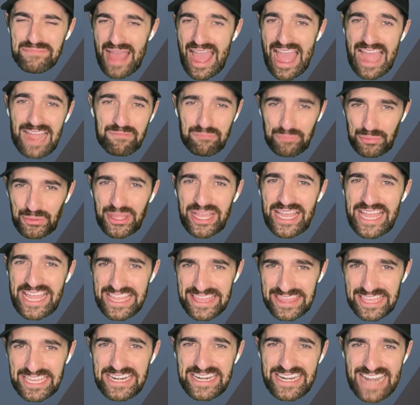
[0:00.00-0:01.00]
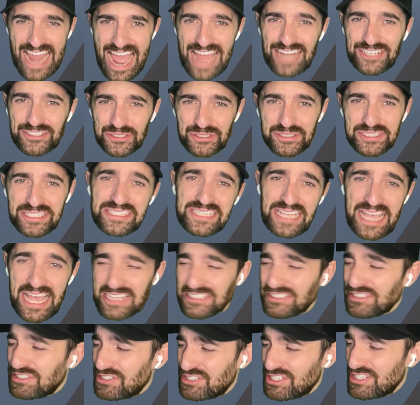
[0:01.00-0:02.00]
back playing the Natural
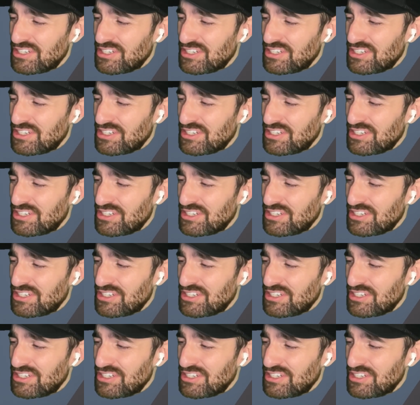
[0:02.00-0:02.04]
Disaster